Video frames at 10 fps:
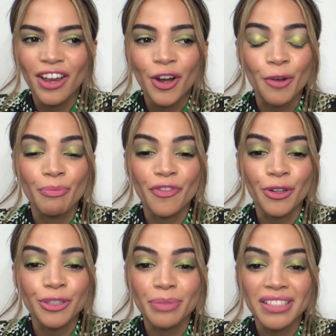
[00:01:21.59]
Her
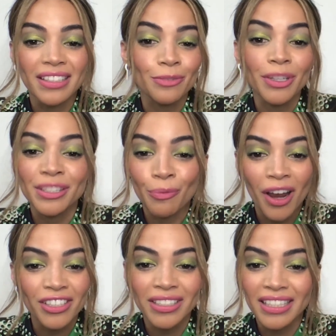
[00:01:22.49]
first business was in
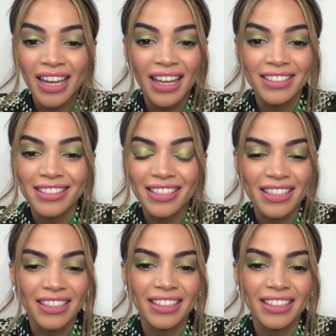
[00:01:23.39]
Washington Heights, just like